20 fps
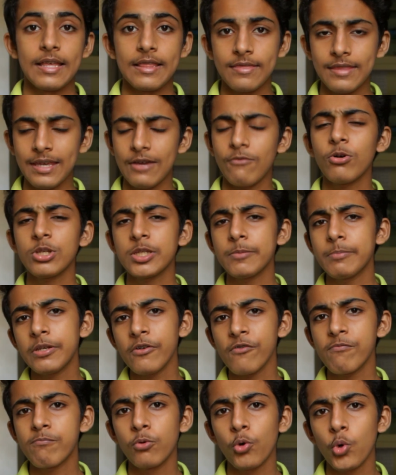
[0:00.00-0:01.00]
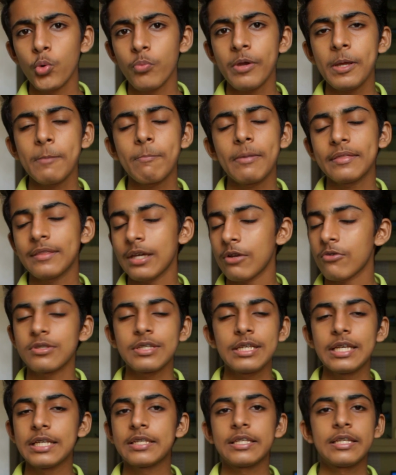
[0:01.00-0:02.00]
There was a bit of bloatware, but that was
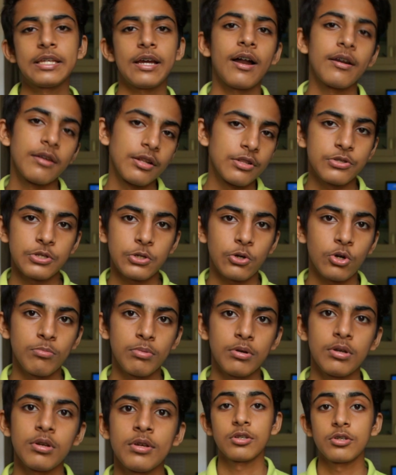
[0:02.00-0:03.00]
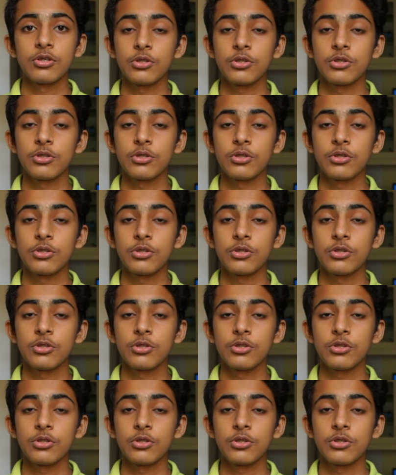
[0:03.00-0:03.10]
easily uninstallable.